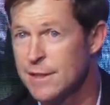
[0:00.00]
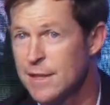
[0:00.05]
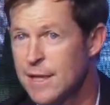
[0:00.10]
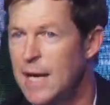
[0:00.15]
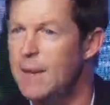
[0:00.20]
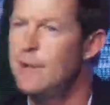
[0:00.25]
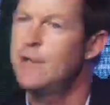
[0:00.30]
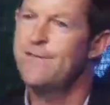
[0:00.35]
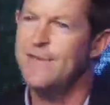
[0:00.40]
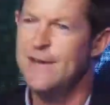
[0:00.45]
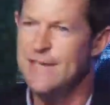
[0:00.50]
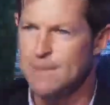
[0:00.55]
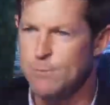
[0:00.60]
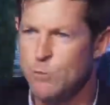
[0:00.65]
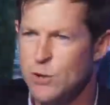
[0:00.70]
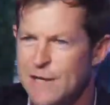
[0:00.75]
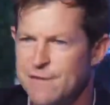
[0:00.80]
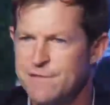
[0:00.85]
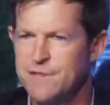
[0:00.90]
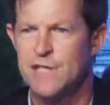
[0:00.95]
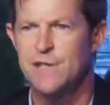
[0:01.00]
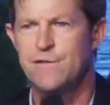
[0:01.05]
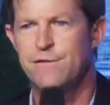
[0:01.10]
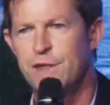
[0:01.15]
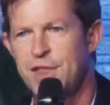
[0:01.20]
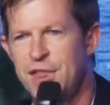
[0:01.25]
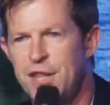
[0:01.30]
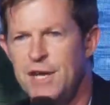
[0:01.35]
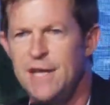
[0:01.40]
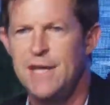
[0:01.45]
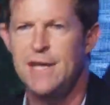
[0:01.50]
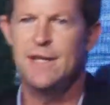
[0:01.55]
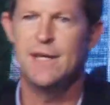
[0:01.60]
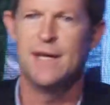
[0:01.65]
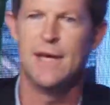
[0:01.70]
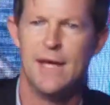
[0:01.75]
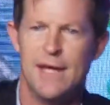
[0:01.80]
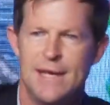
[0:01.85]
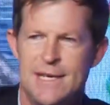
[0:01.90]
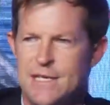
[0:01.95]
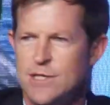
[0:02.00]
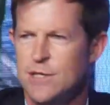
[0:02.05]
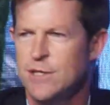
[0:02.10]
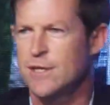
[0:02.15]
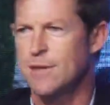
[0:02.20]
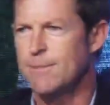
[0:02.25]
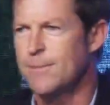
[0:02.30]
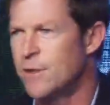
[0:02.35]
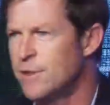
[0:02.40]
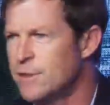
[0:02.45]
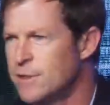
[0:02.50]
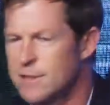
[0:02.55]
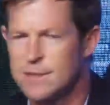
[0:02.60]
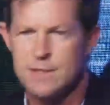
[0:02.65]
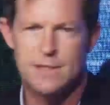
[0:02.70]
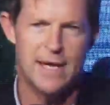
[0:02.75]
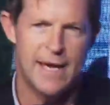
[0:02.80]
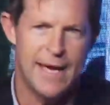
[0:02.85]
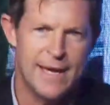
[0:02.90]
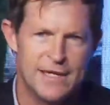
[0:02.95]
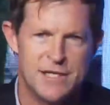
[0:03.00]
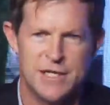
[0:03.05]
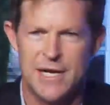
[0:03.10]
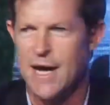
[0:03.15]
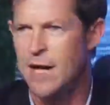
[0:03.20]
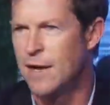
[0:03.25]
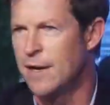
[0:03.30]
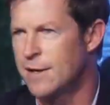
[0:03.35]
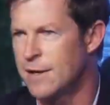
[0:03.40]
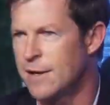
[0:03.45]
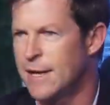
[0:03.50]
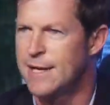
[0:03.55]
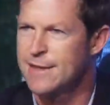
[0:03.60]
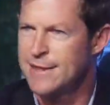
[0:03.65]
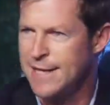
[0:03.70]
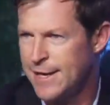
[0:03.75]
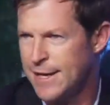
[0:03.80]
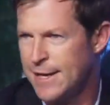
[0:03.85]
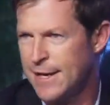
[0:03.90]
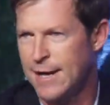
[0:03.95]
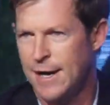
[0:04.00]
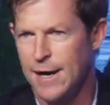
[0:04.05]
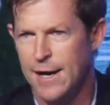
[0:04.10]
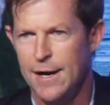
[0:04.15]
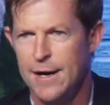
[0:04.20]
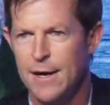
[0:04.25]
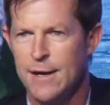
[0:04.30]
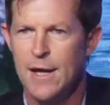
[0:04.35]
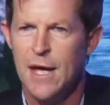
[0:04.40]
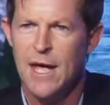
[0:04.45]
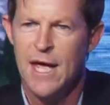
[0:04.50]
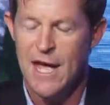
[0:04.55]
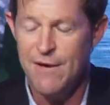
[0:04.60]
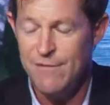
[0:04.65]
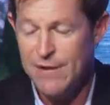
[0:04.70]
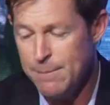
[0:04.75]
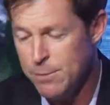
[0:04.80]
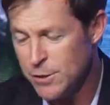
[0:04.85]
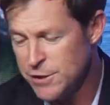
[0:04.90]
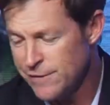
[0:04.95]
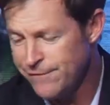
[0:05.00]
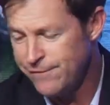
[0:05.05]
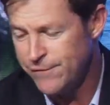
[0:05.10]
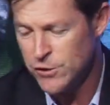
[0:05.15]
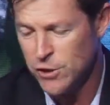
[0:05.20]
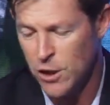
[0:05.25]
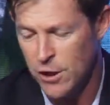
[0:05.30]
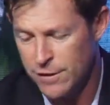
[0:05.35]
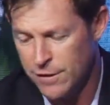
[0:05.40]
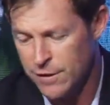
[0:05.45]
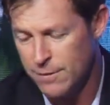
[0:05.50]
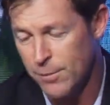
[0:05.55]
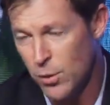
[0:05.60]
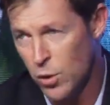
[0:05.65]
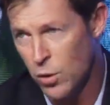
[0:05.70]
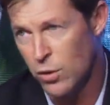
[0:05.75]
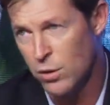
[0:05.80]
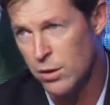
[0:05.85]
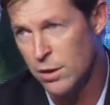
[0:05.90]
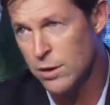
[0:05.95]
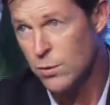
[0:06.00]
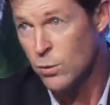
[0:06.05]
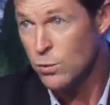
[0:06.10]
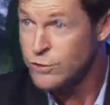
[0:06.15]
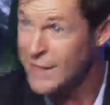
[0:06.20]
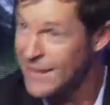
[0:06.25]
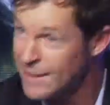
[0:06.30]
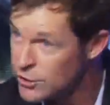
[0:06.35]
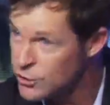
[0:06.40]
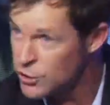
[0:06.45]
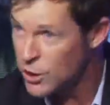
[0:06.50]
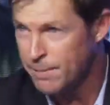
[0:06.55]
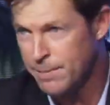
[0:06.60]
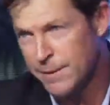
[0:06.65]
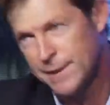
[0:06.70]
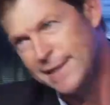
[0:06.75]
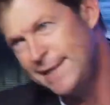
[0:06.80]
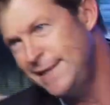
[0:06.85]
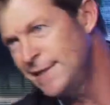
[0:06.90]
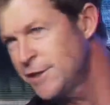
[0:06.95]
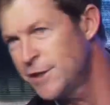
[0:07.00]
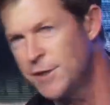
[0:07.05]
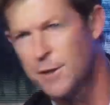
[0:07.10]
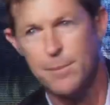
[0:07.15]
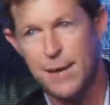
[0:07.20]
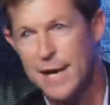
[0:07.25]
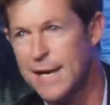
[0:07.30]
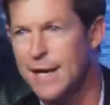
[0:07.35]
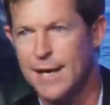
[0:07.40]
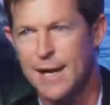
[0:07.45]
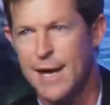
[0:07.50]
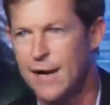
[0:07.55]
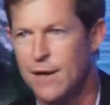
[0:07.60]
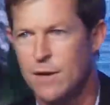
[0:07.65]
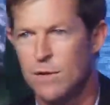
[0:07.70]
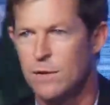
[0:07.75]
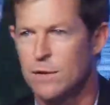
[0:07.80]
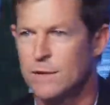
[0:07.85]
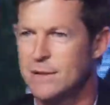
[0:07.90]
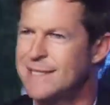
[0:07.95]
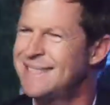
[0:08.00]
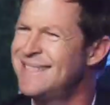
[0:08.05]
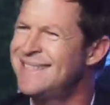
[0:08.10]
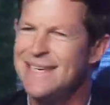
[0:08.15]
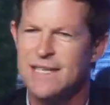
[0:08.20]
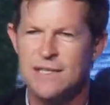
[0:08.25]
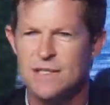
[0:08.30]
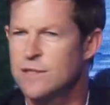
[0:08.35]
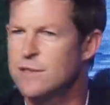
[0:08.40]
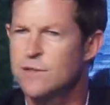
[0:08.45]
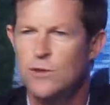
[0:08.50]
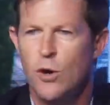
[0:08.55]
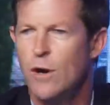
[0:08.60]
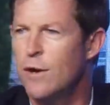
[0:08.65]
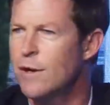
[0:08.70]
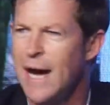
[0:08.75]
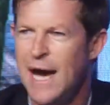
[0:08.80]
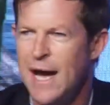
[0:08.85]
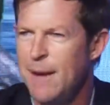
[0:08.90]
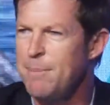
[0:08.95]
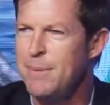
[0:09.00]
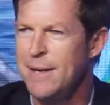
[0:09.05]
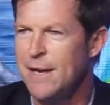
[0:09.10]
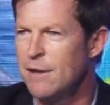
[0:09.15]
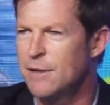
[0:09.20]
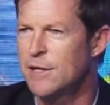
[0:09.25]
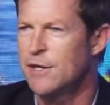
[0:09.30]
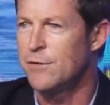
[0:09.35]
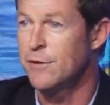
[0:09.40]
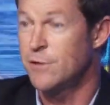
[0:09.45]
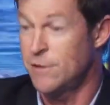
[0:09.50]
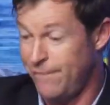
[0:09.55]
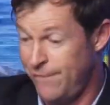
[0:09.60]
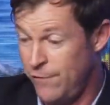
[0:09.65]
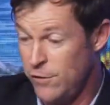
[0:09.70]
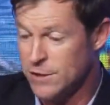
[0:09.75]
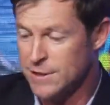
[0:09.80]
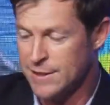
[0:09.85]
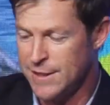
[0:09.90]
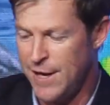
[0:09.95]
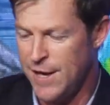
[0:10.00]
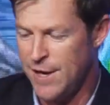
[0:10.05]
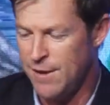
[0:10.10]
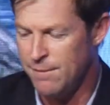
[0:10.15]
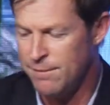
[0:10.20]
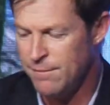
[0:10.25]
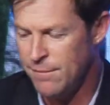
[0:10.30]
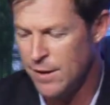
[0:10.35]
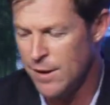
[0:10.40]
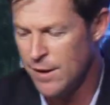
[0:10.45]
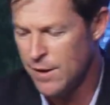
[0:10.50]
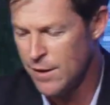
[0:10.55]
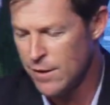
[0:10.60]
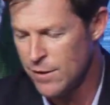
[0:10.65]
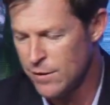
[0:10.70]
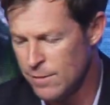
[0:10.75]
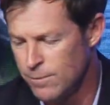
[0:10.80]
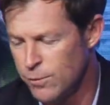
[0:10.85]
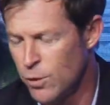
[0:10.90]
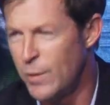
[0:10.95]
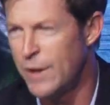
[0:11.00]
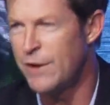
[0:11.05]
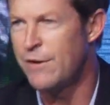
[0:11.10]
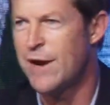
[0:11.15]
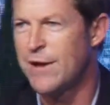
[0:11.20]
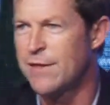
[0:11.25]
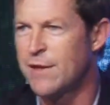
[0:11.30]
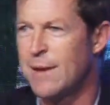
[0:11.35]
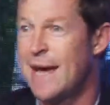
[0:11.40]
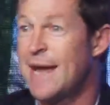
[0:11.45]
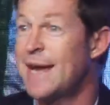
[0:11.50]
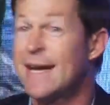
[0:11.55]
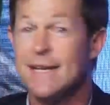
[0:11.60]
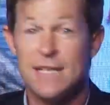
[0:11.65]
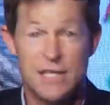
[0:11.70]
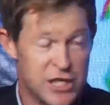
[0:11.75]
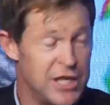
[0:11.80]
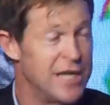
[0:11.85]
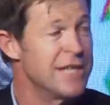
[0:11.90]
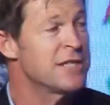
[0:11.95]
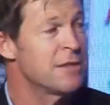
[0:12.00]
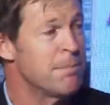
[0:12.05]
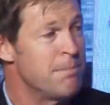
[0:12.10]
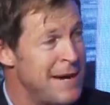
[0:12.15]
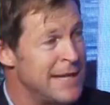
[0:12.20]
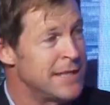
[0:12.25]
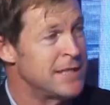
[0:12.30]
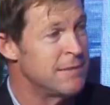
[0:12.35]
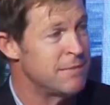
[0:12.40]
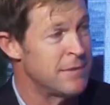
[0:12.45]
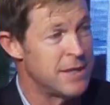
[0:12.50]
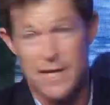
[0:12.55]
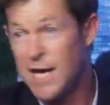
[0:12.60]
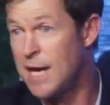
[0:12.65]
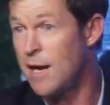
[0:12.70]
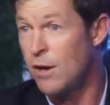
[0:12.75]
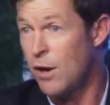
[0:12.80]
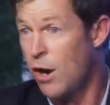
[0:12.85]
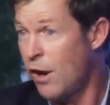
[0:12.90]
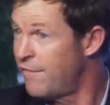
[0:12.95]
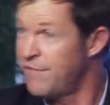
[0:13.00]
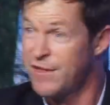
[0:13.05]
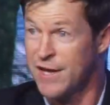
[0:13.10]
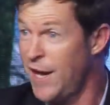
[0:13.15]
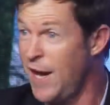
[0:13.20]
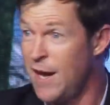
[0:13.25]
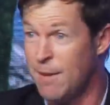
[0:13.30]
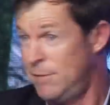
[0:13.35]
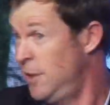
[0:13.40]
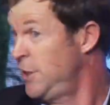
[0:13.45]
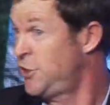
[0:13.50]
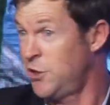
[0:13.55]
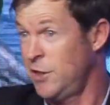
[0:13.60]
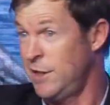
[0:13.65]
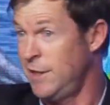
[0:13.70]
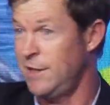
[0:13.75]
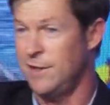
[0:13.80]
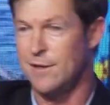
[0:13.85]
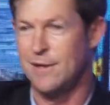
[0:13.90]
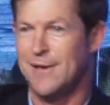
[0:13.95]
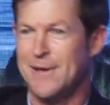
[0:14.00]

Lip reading: and let's face it, Munaf's 6'3", he's not the most agile and athletic guy. If he puts a foot on the ball, trying to stop it, he's going to break an ankle. So I said, that's your IPL, the first game, the ball went round, and I just met him the day of the game, literally.